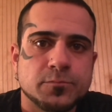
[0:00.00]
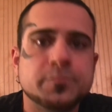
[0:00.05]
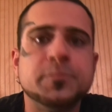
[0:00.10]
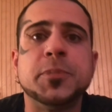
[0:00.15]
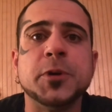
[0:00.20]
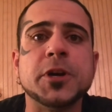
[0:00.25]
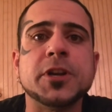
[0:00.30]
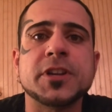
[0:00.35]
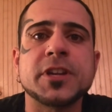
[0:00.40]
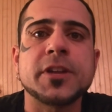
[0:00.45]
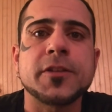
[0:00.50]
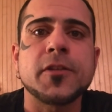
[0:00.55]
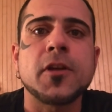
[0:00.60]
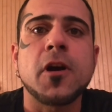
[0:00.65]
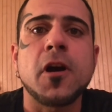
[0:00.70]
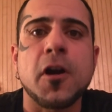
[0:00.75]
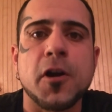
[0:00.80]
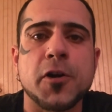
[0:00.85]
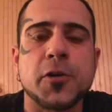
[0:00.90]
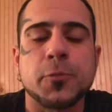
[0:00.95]
putting in the
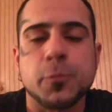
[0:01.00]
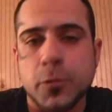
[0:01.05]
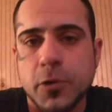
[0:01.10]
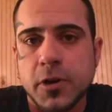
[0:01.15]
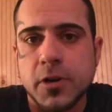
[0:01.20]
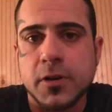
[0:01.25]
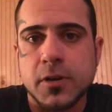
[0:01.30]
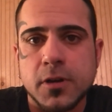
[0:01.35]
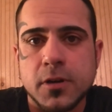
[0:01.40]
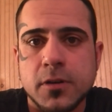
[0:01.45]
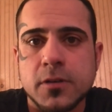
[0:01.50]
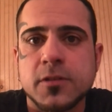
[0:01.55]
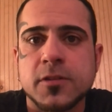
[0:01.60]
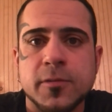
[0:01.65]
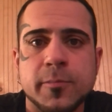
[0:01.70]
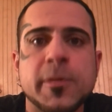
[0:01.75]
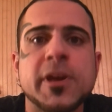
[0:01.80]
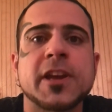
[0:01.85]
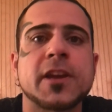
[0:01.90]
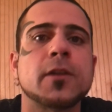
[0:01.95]
hard work
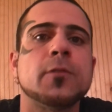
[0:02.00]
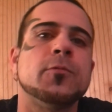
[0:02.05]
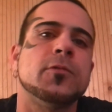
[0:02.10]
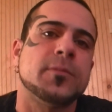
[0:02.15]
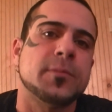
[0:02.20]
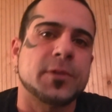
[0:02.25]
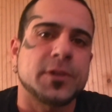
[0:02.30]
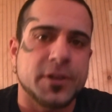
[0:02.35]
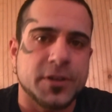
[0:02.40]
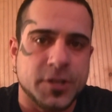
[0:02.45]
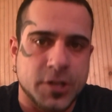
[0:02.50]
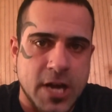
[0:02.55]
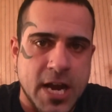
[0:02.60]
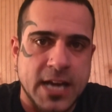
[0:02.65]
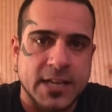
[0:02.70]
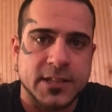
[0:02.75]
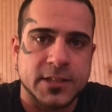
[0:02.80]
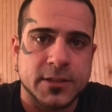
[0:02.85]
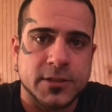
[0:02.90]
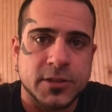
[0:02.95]
to make a woman
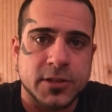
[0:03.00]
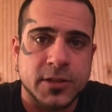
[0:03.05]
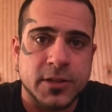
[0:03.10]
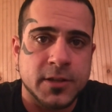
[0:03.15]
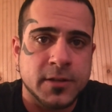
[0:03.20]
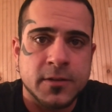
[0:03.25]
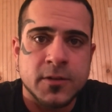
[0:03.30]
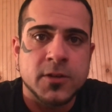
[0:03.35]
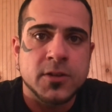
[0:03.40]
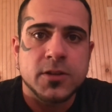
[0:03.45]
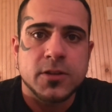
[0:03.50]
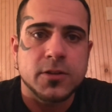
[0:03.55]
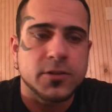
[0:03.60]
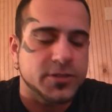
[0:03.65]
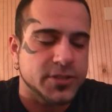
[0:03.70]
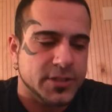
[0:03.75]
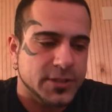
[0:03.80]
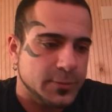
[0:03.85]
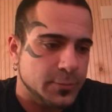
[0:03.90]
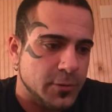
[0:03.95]
attracted to you. You
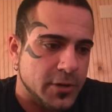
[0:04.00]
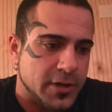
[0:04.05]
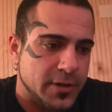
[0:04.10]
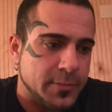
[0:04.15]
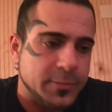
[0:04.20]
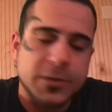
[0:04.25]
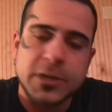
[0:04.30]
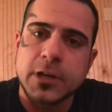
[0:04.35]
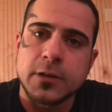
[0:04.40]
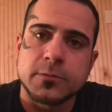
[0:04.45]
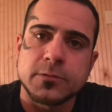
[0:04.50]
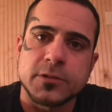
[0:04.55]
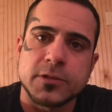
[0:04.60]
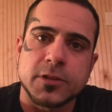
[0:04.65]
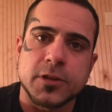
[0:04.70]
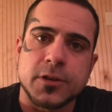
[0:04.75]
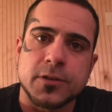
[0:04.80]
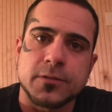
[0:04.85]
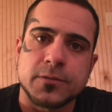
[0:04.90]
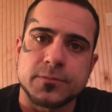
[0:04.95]
just want to be able to
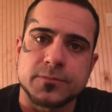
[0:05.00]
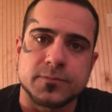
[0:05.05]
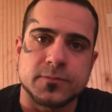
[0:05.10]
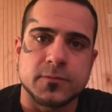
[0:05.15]
go,